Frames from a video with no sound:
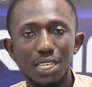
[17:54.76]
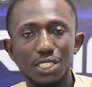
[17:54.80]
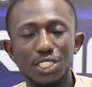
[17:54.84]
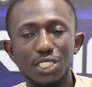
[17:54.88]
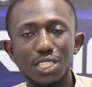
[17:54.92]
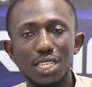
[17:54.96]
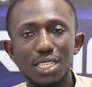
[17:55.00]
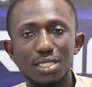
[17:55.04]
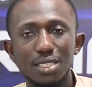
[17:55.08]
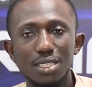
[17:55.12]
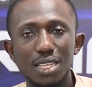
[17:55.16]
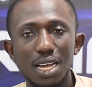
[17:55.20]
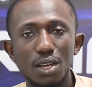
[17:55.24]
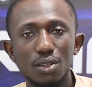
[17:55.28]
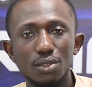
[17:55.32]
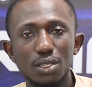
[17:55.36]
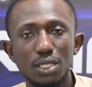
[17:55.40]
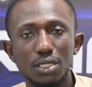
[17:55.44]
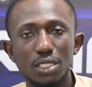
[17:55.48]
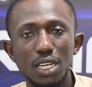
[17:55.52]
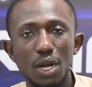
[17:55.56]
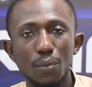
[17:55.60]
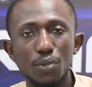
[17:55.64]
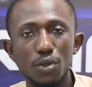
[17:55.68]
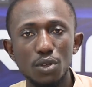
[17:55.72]
chase down
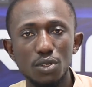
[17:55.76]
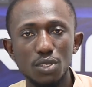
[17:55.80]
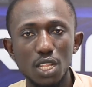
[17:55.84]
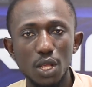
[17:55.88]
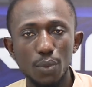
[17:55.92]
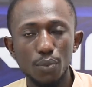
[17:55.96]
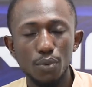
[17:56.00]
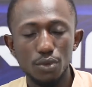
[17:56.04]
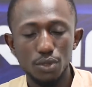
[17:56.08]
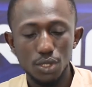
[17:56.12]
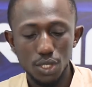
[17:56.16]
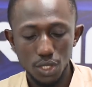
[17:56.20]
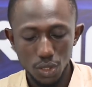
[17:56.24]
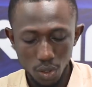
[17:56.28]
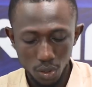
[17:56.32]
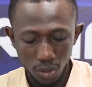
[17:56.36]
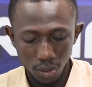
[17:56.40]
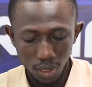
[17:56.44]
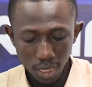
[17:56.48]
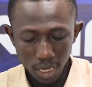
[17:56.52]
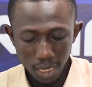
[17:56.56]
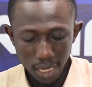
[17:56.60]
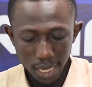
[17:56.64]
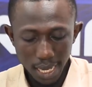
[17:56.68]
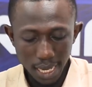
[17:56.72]
the Champions League position
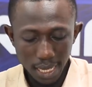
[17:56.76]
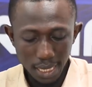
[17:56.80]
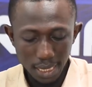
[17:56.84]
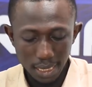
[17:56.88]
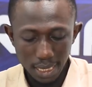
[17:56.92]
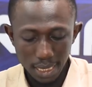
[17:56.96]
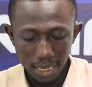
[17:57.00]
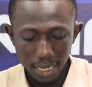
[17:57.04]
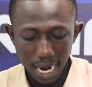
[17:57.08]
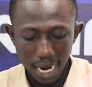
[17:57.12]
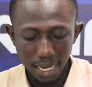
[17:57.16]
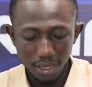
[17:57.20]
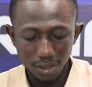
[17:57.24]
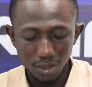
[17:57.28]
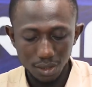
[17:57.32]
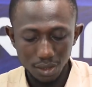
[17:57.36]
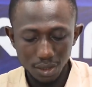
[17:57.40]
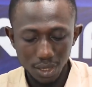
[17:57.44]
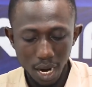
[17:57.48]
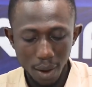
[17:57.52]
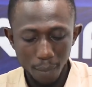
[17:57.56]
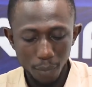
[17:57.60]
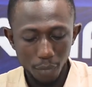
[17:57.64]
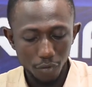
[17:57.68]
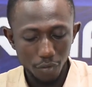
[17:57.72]
in the
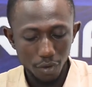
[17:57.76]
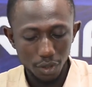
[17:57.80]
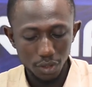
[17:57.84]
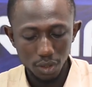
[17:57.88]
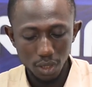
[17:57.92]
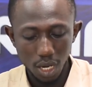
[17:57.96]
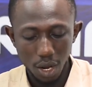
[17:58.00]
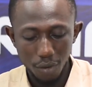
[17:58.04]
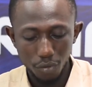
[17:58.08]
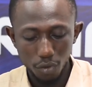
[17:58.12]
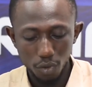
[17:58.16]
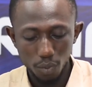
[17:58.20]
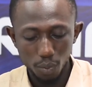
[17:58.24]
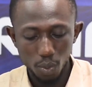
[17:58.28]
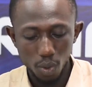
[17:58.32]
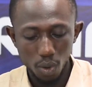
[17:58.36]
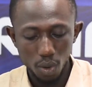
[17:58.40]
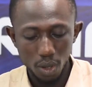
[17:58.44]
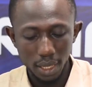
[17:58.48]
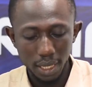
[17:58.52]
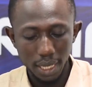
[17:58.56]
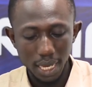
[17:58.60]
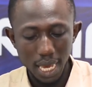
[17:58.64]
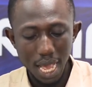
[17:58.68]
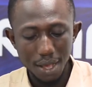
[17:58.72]
Nigerian Professional
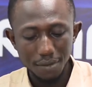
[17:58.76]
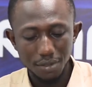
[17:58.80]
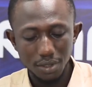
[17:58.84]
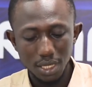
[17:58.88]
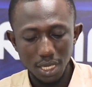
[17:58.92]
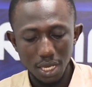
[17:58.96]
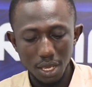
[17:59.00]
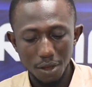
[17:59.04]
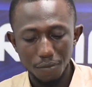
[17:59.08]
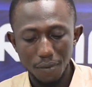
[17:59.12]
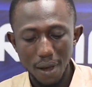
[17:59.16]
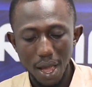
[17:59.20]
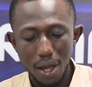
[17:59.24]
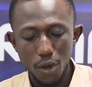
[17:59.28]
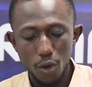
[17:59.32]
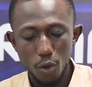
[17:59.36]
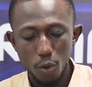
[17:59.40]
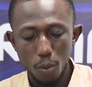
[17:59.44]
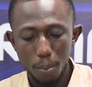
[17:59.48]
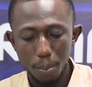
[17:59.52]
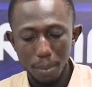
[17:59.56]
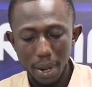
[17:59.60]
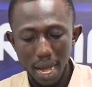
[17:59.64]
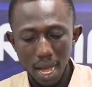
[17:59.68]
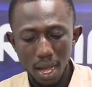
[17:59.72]
Football League. FC Ifeanyi
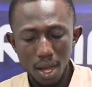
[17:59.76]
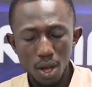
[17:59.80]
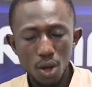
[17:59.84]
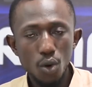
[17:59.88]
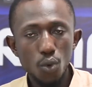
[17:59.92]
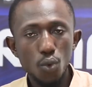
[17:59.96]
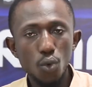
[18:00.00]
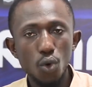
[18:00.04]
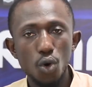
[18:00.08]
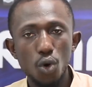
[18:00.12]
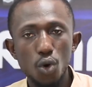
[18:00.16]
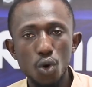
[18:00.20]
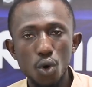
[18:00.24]
will